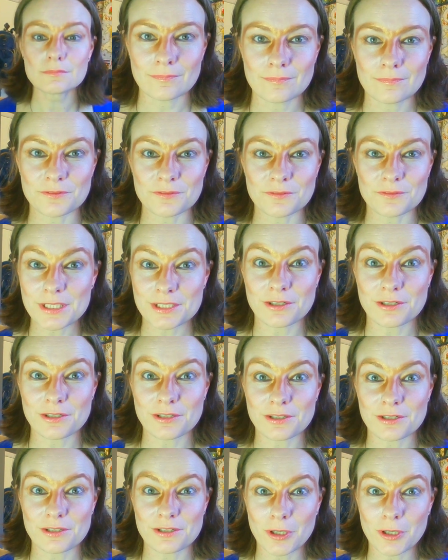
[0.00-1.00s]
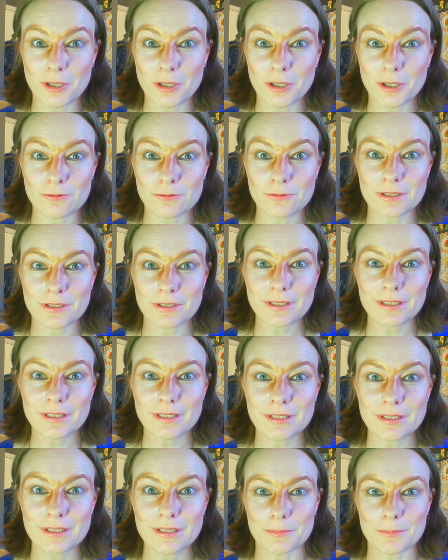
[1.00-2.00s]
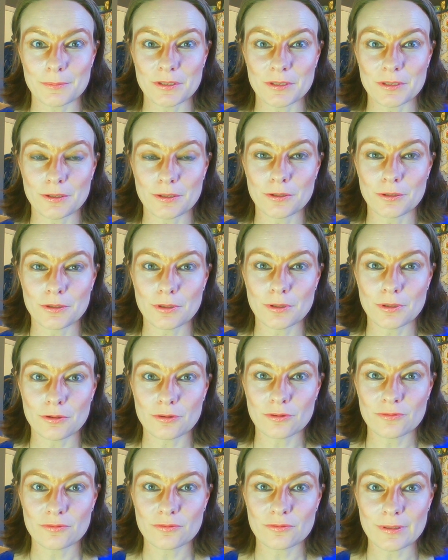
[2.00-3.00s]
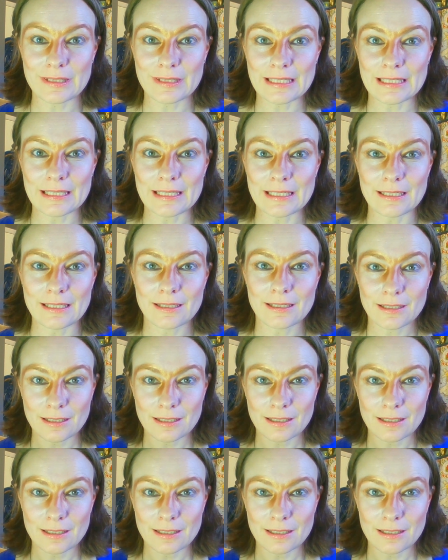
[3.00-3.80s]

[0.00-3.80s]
To finish off the barn owl look, I'm going to go over the